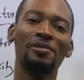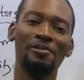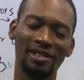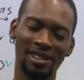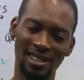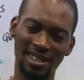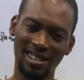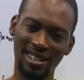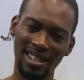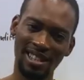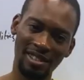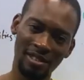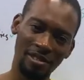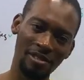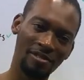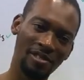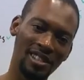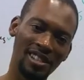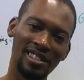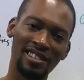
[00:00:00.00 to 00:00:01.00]
we shall start
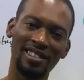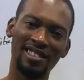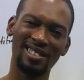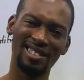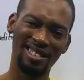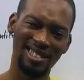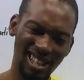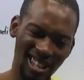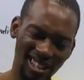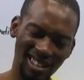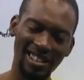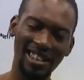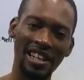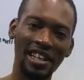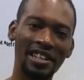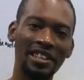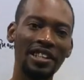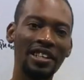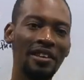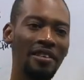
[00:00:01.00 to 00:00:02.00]
solving
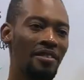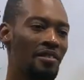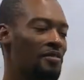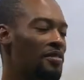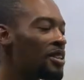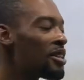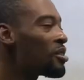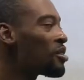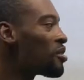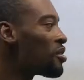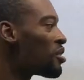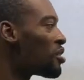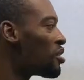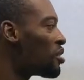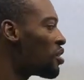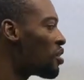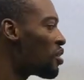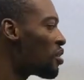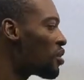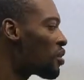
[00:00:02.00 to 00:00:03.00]
standard vector
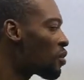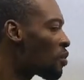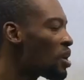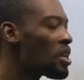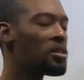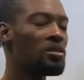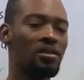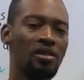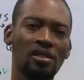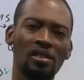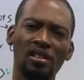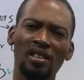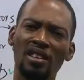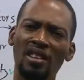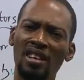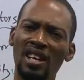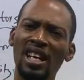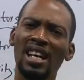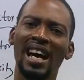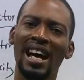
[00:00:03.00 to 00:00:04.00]
questions.
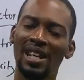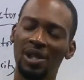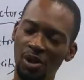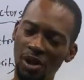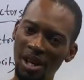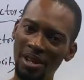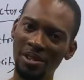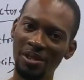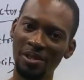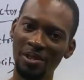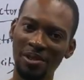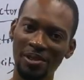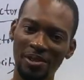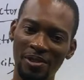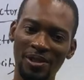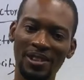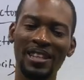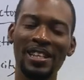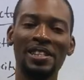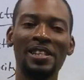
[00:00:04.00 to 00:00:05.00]
I trust you
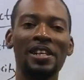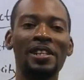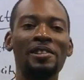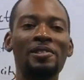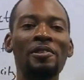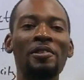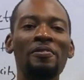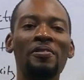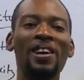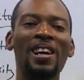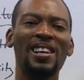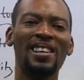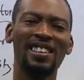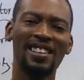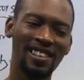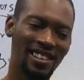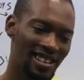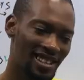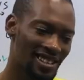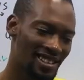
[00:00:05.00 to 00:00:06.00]
understand so far.
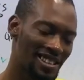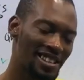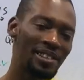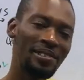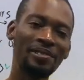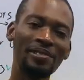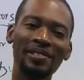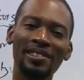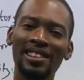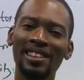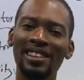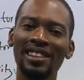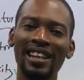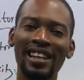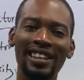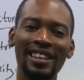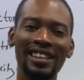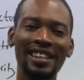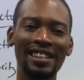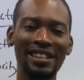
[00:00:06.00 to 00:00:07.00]
See you
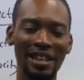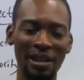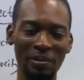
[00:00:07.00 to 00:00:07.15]
in the next